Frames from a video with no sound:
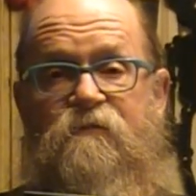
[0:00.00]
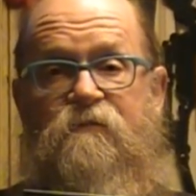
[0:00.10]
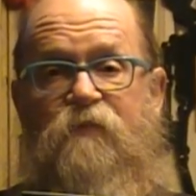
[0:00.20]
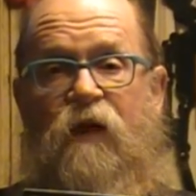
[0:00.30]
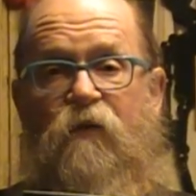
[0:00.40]

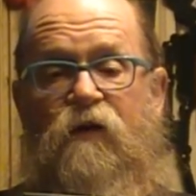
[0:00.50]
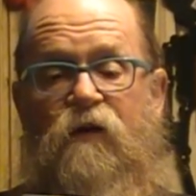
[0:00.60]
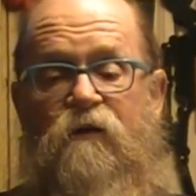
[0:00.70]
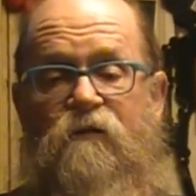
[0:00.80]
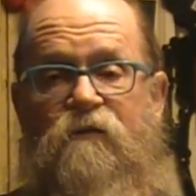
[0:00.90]
Power
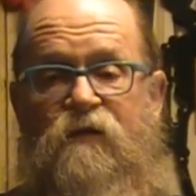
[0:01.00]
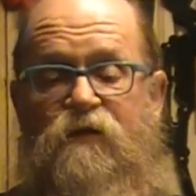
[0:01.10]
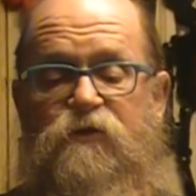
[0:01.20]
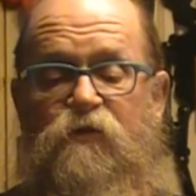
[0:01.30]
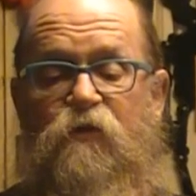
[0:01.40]
Girl,
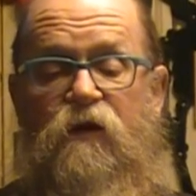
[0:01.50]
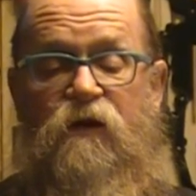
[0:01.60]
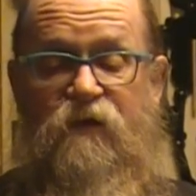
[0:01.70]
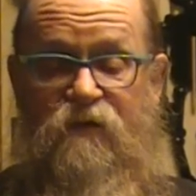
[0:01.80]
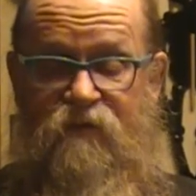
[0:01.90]
issue 1.